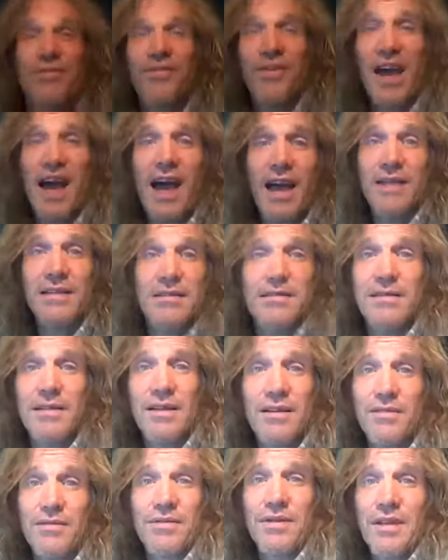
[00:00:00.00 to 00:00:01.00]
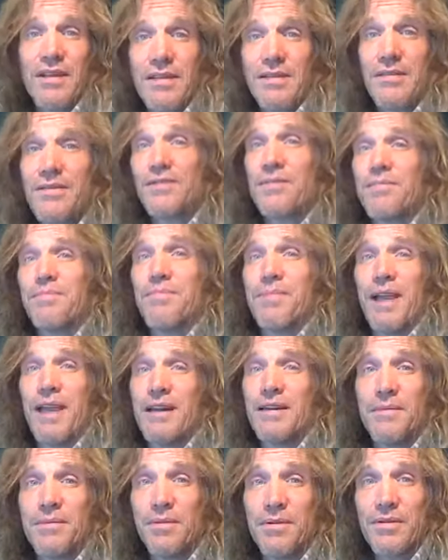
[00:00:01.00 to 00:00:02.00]
facts. I don't think they're
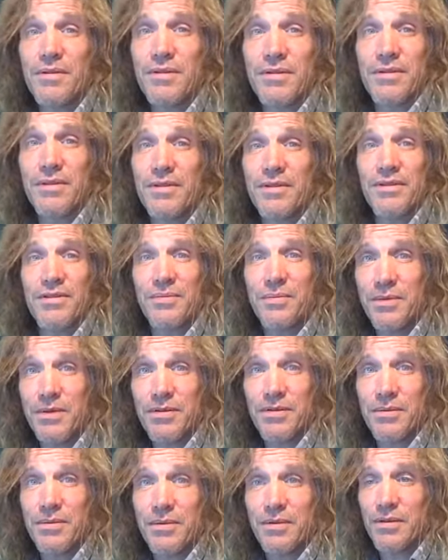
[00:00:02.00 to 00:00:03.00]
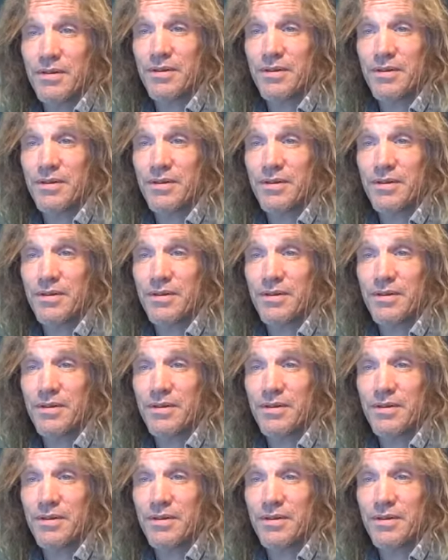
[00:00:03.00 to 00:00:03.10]
debatable or disputable,